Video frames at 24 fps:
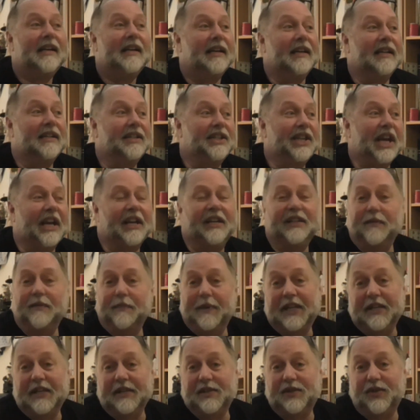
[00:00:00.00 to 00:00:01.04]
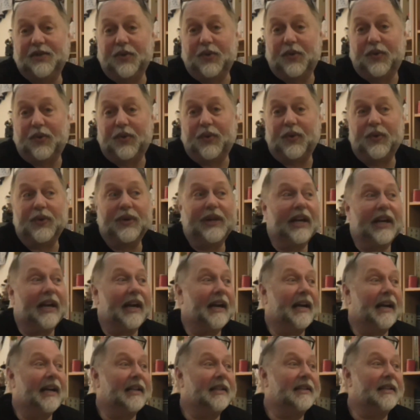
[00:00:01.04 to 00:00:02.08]
and Jack and the Beanstalk,
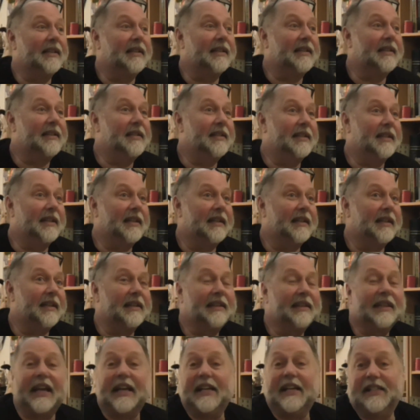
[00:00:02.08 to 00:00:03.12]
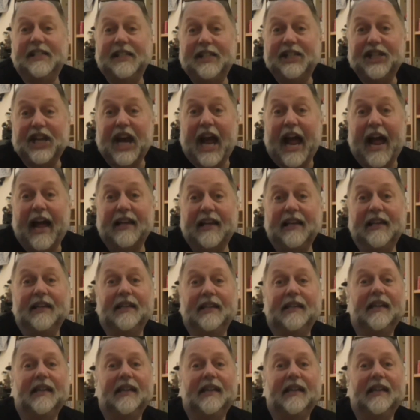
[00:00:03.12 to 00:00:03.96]
and Lazy Jack,